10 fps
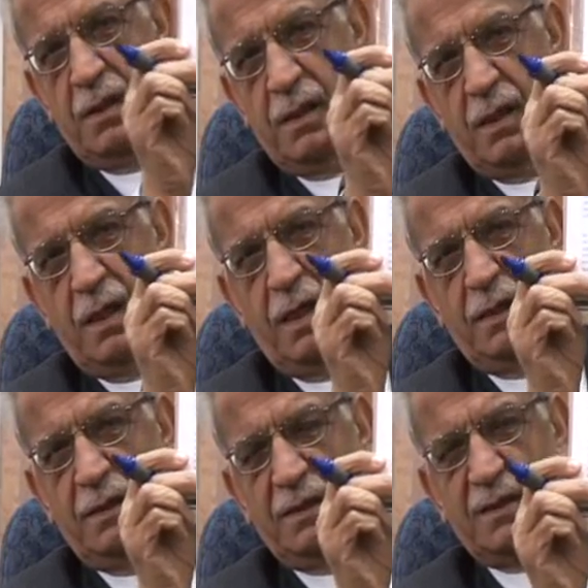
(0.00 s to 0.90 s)

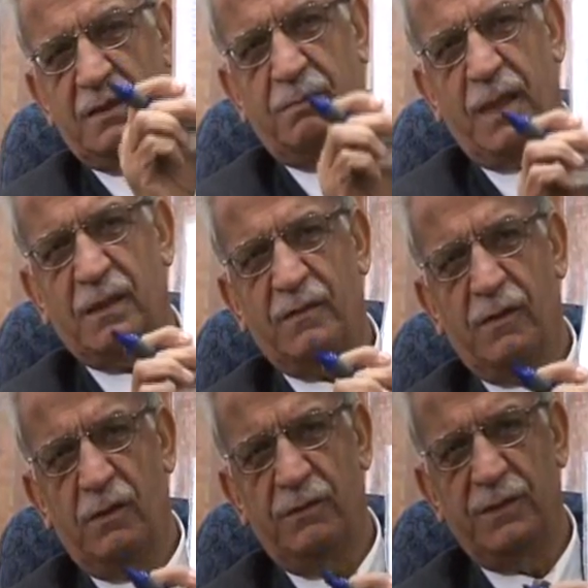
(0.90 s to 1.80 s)
And this is part
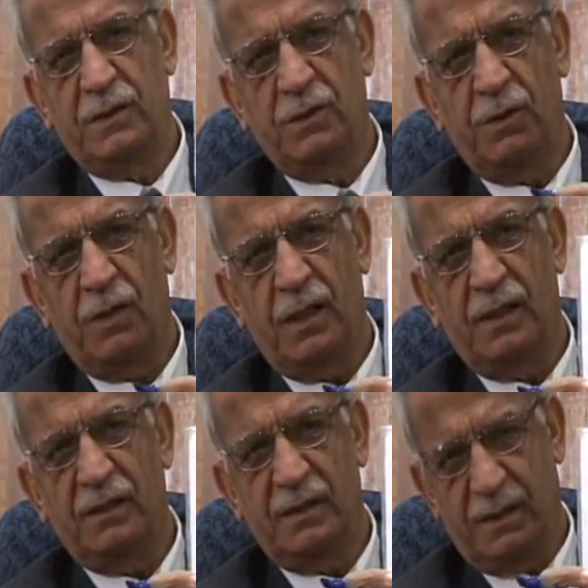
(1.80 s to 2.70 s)
of the
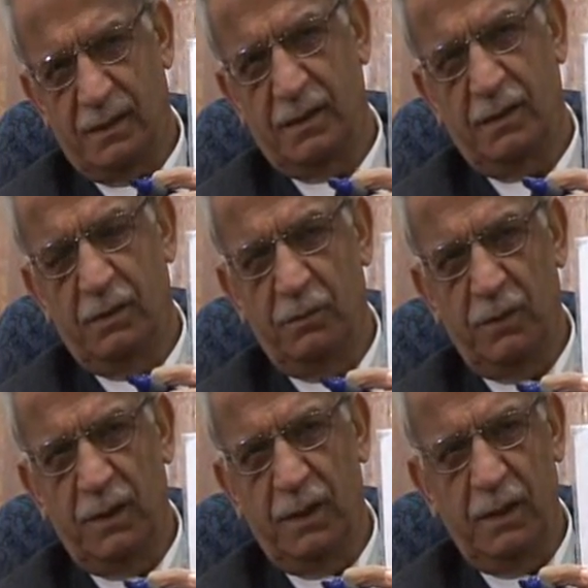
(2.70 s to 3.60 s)
Torah that
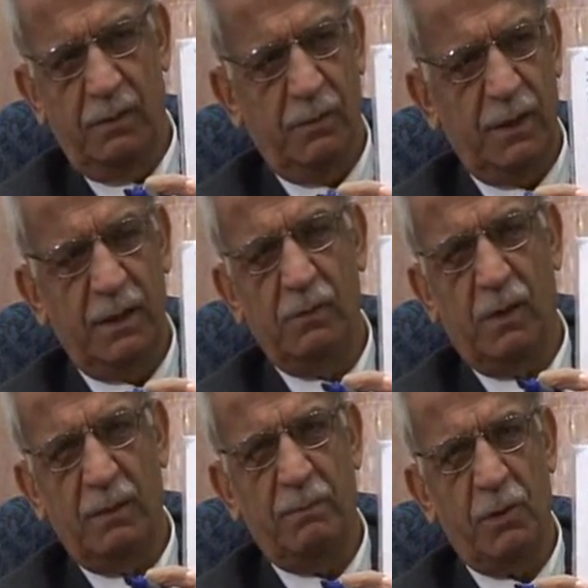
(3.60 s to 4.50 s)
we read
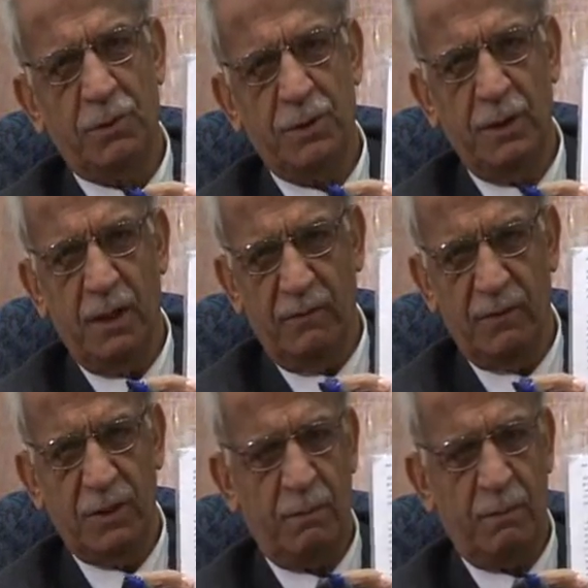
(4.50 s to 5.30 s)
one portion every